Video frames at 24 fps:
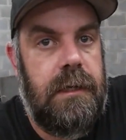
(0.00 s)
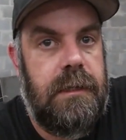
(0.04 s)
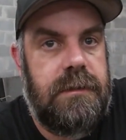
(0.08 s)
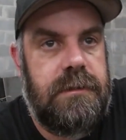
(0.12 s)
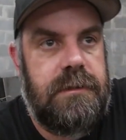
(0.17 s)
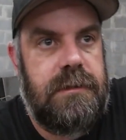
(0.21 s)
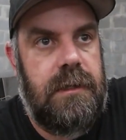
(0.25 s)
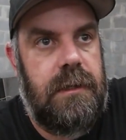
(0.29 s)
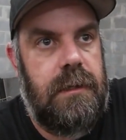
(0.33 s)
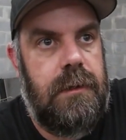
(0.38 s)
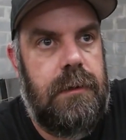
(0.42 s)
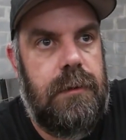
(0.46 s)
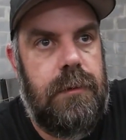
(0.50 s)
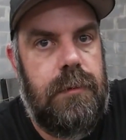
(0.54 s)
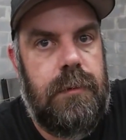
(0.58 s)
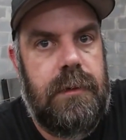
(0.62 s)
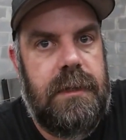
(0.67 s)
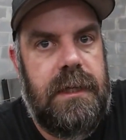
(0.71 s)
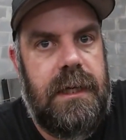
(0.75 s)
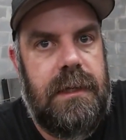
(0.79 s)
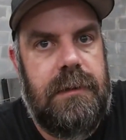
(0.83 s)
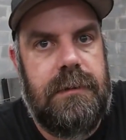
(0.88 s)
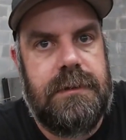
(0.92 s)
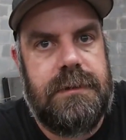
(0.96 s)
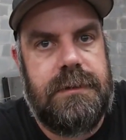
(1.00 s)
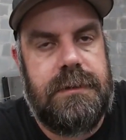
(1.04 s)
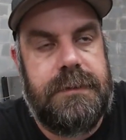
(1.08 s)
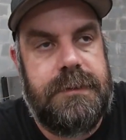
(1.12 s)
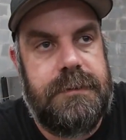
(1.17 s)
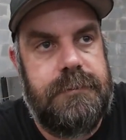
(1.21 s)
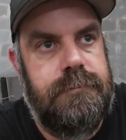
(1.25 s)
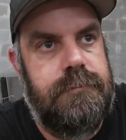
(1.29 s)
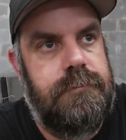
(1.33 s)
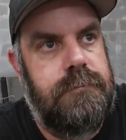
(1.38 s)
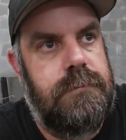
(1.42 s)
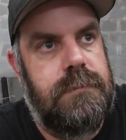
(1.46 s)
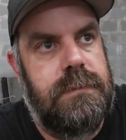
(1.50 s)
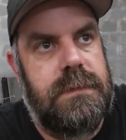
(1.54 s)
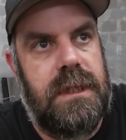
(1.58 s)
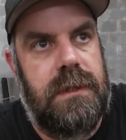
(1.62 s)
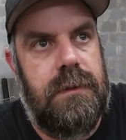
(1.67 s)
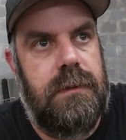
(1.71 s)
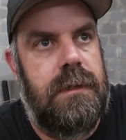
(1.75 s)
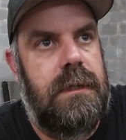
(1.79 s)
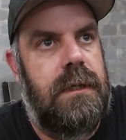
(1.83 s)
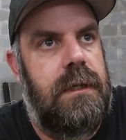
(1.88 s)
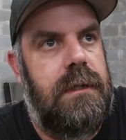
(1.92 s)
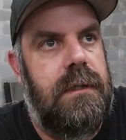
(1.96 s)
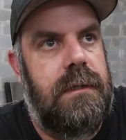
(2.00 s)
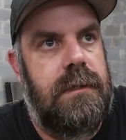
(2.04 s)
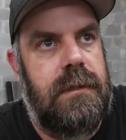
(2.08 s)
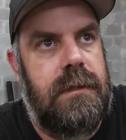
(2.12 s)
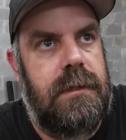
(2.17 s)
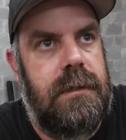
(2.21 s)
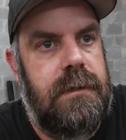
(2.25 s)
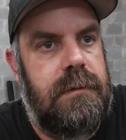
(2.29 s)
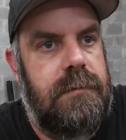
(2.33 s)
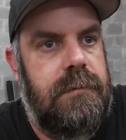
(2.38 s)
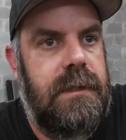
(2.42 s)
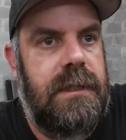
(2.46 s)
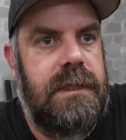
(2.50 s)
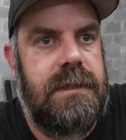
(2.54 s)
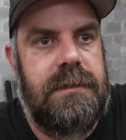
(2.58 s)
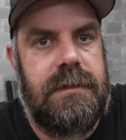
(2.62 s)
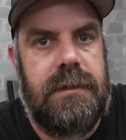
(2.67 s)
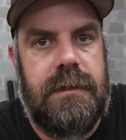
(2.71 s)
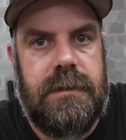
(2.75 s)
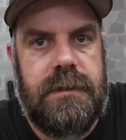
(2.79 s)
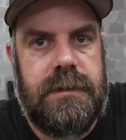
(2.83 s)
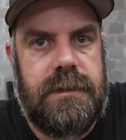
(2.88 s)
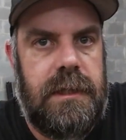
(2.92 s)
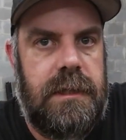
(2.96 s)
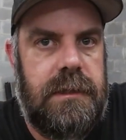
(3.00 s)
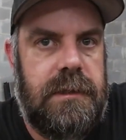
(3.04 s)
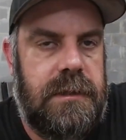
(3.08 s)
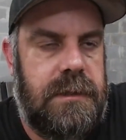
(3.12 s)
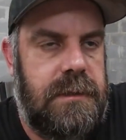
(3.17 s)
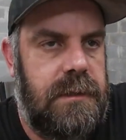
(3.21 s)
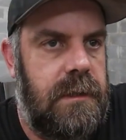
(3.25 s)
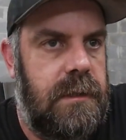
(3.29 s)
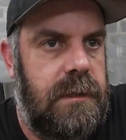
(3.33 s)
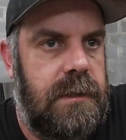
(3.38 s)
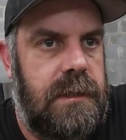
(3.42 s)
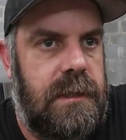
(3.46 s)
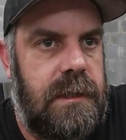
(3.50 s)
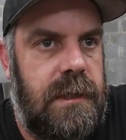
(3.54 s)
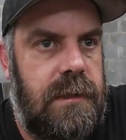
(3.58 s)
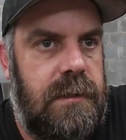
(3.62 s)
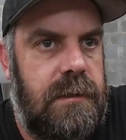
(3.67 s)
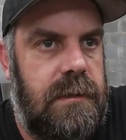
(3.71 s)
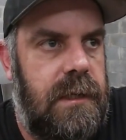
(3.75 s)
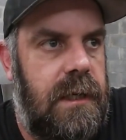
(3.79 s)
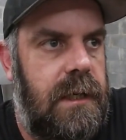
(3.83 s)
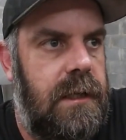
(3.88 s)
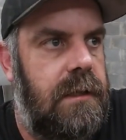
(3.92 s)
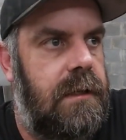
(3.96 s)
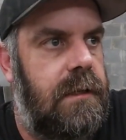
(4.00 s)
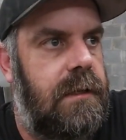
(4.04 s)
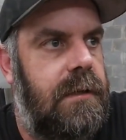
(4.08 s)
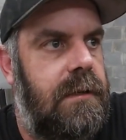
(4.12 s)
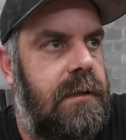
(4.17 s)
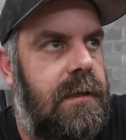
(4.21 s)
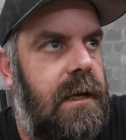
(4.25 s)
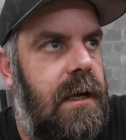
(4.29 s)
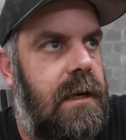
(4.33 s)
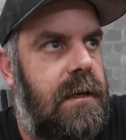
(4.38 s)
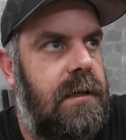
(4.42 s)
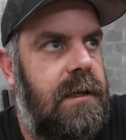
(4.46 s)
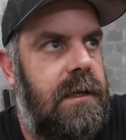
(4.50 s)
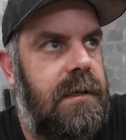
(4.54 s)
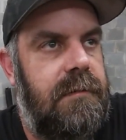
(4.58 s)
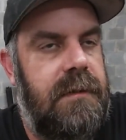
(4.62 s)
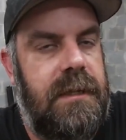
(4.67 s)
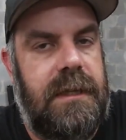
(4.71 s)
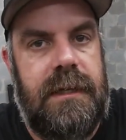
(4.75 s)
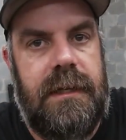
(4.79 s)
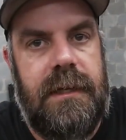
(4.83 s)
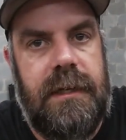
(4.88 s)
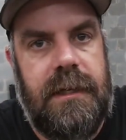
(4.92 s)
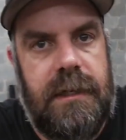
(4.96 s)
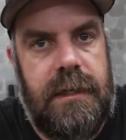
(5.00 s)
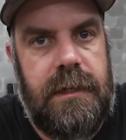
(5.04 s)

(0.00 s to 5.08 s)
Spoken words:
So when I was doing all the research on the truck the other day, looking around and everything,